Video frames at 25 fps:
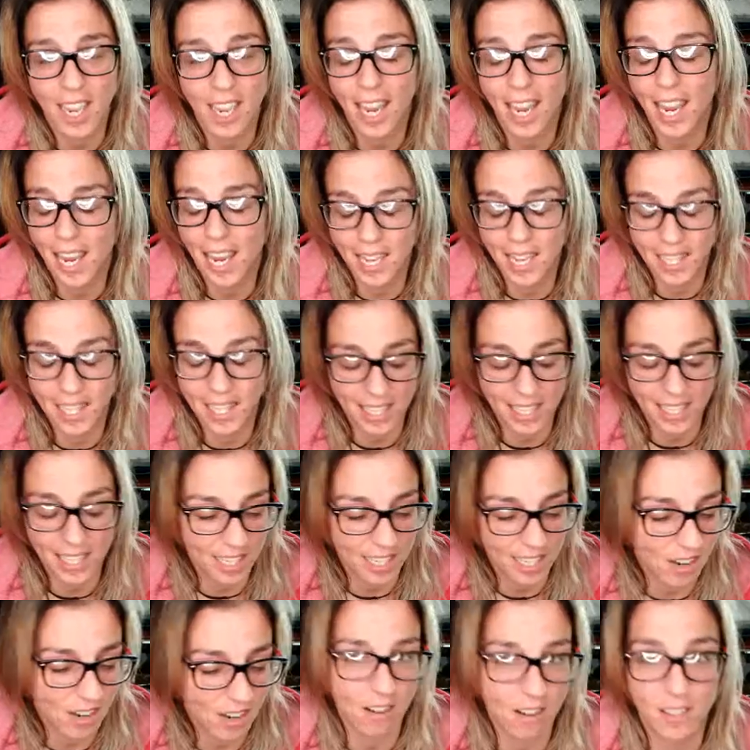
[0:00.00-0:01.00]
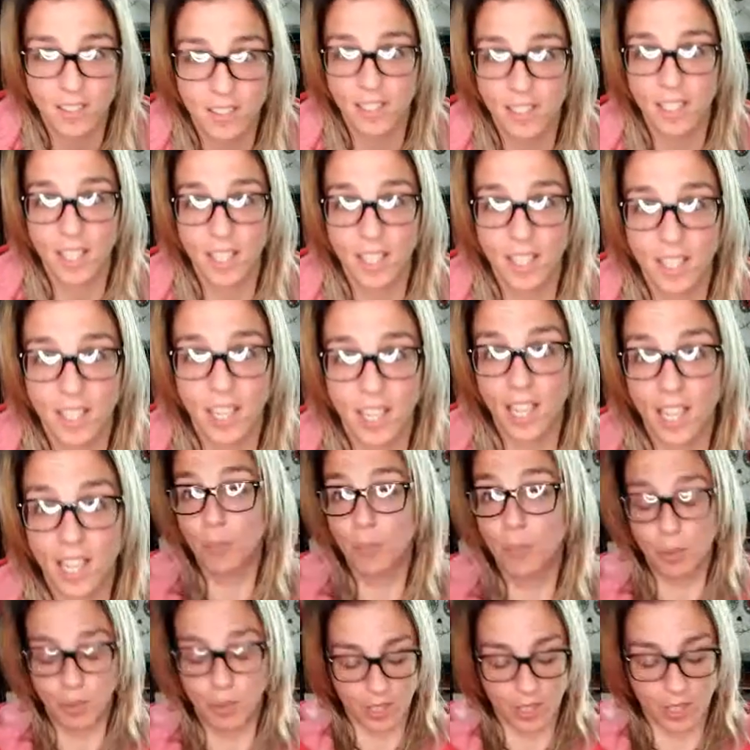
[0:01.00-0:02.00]
any at all, can you
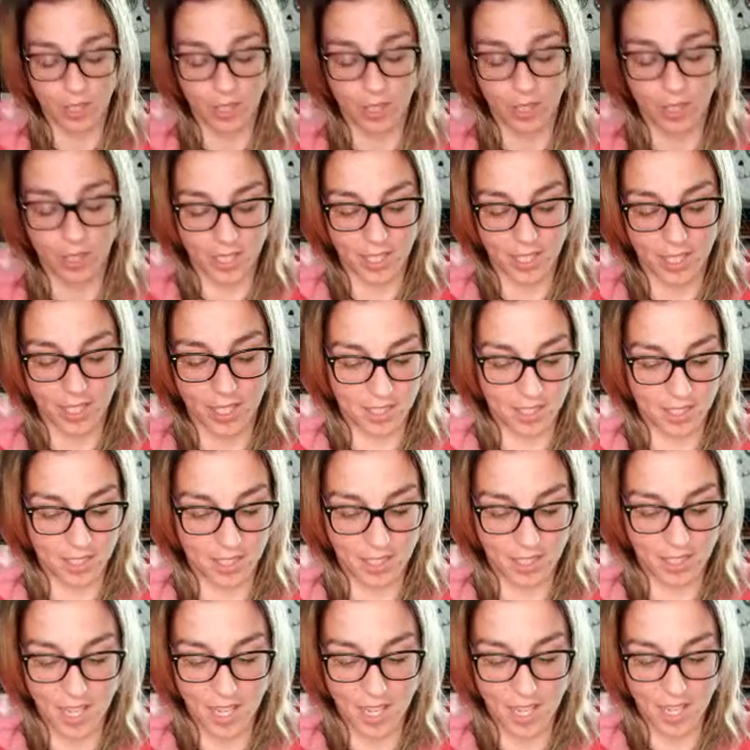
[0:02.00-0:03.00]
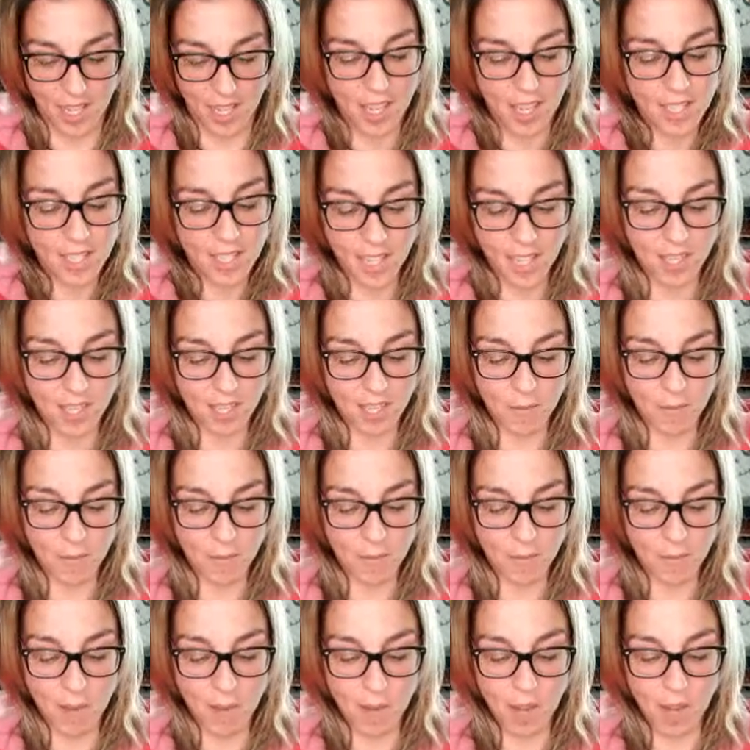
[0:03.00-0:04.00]
please send them my
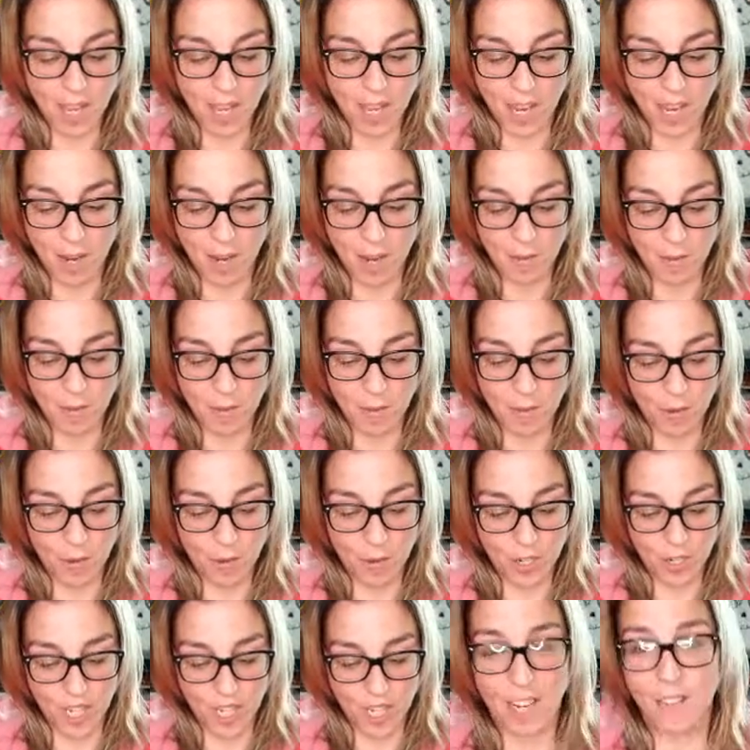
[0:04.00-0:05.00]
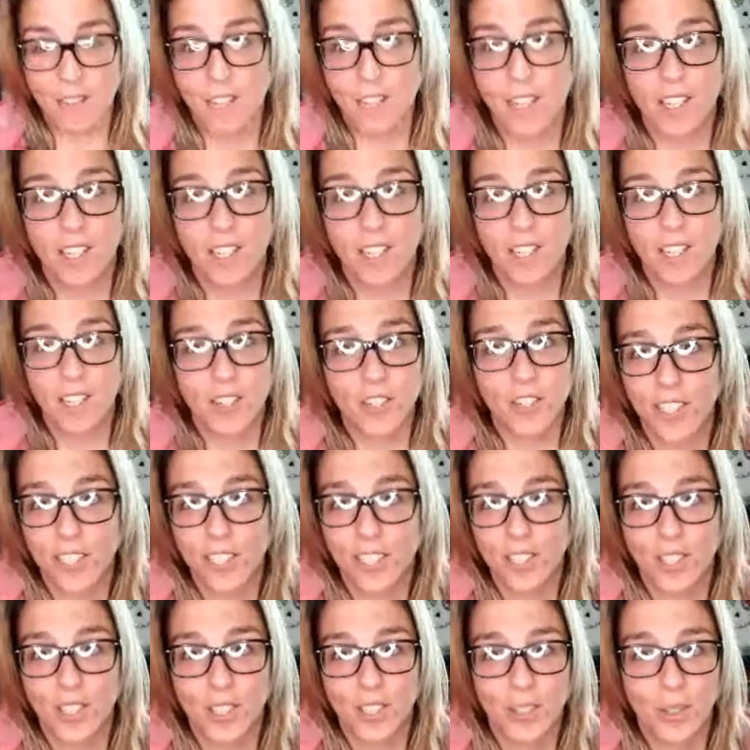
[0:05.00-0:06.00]
way? I'm appreciating everything you're trying to
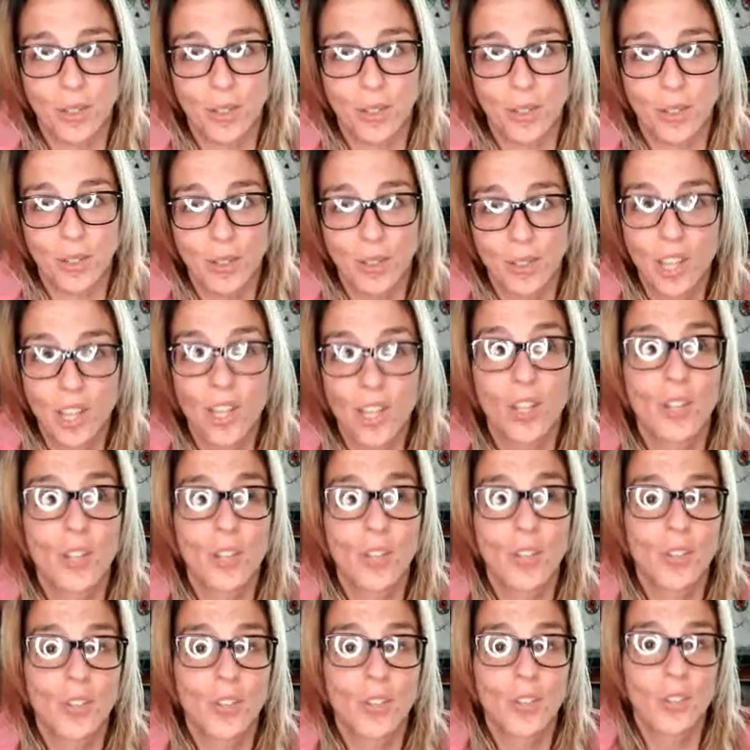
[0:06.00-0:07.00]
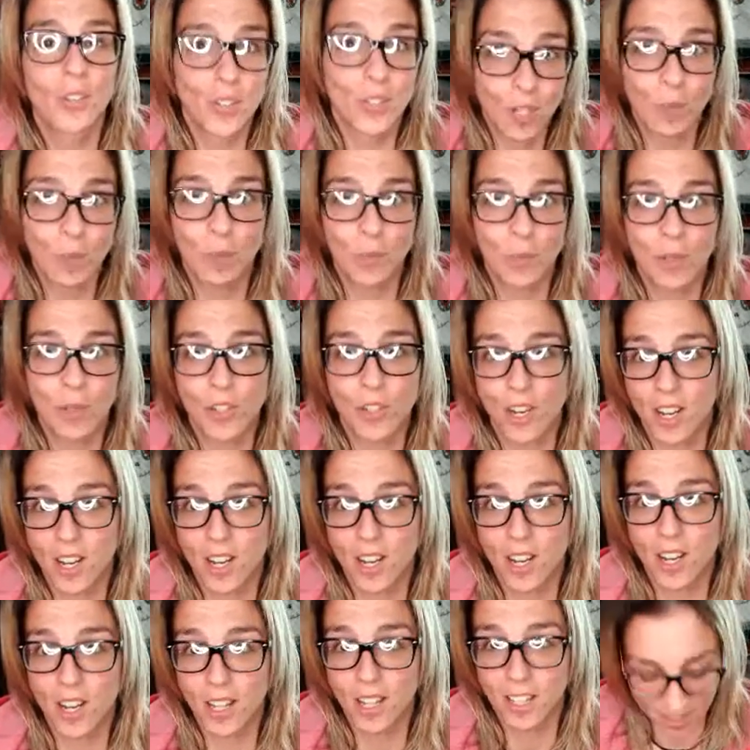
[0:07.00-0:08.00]
do. Super
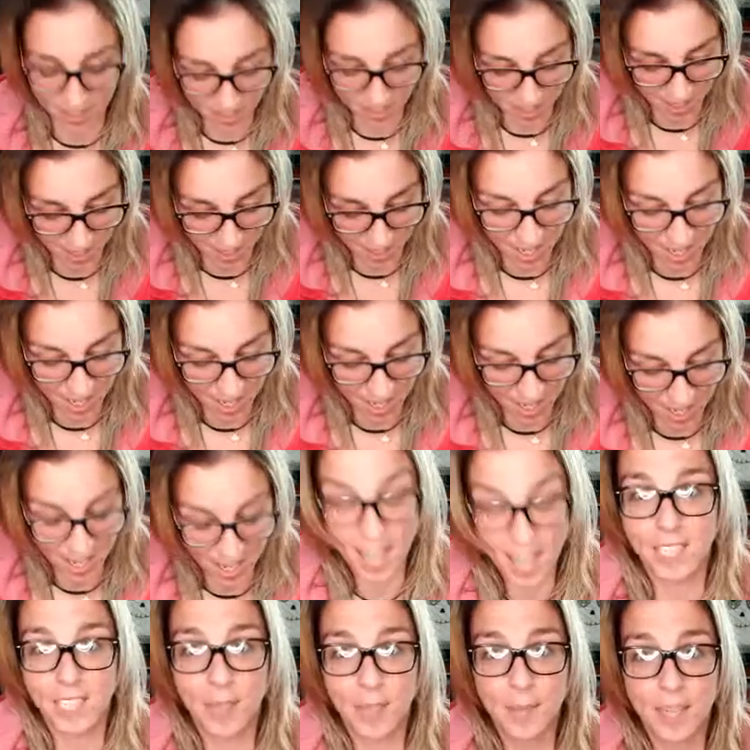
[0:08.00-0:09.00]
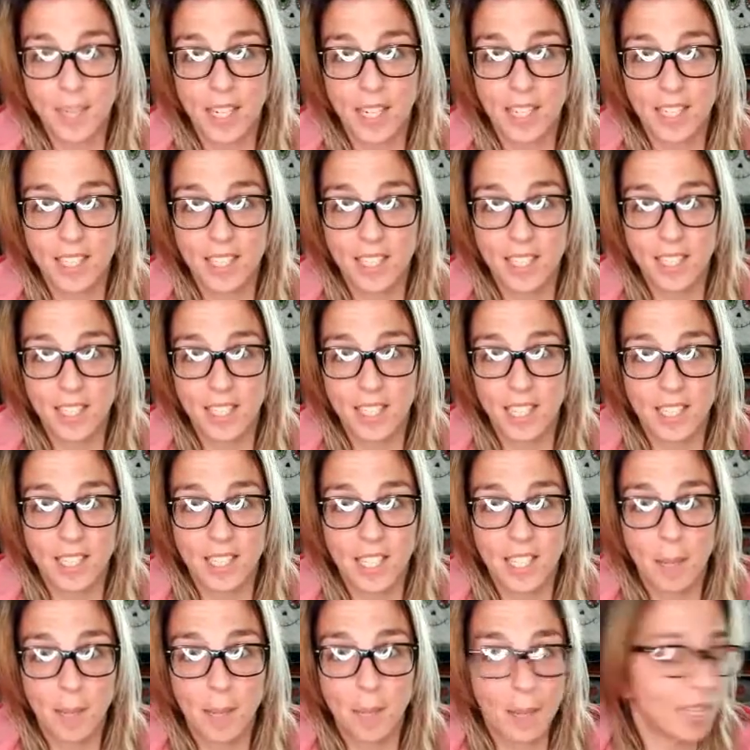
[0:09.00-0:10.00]
trying. And it seems like it's skippy